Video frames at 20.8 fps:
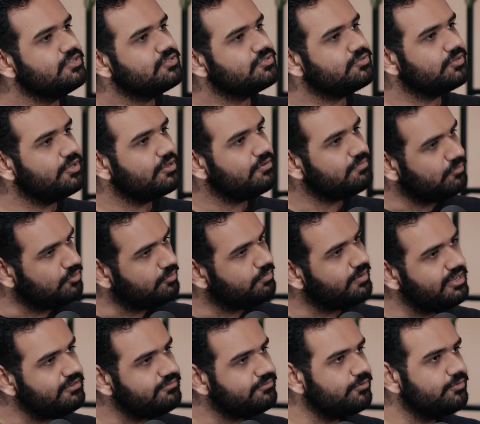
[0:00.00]
So your
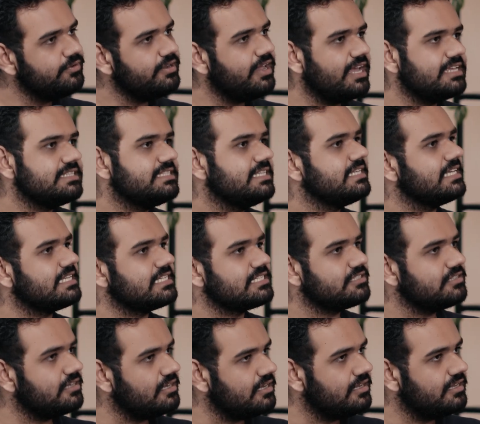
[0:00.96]
mobile phone has this
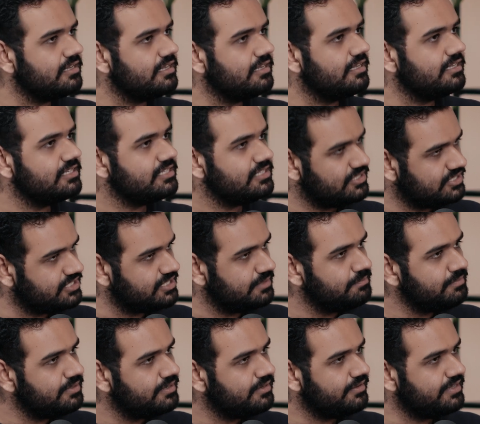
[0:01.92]
extra
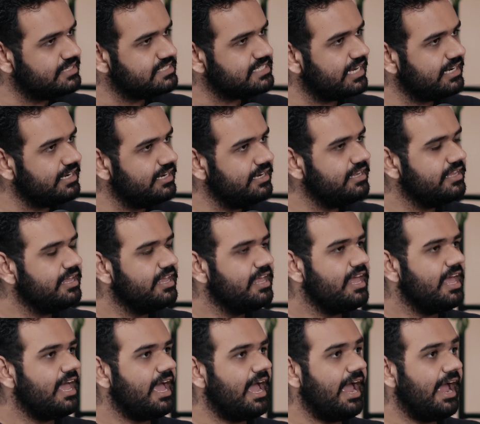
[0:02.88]
chip inside it,
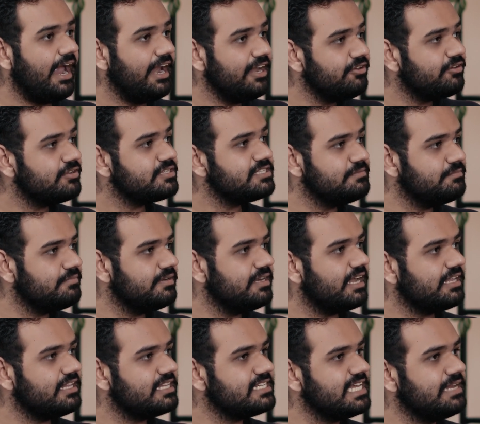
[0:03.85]
and you're
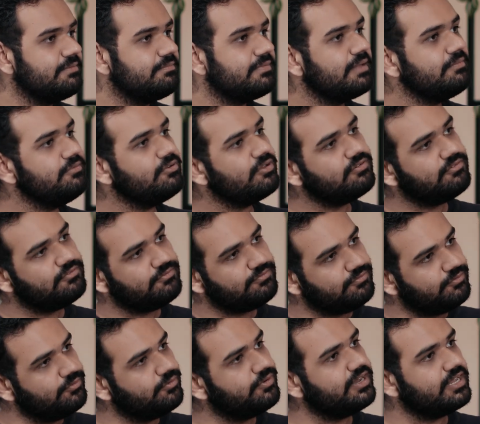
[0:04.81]
simply at the same time your
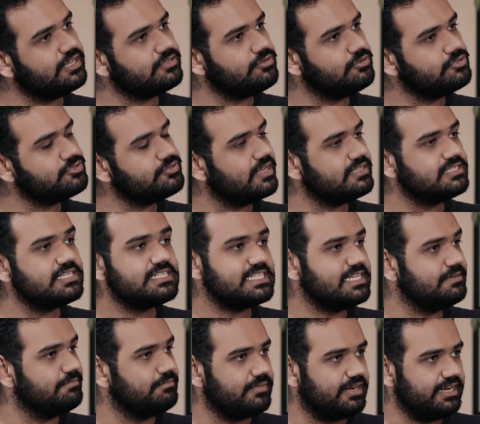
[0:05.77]
phone also has a
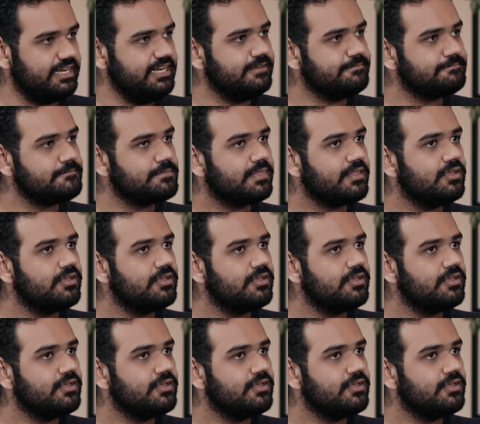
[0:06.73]
SIM, right?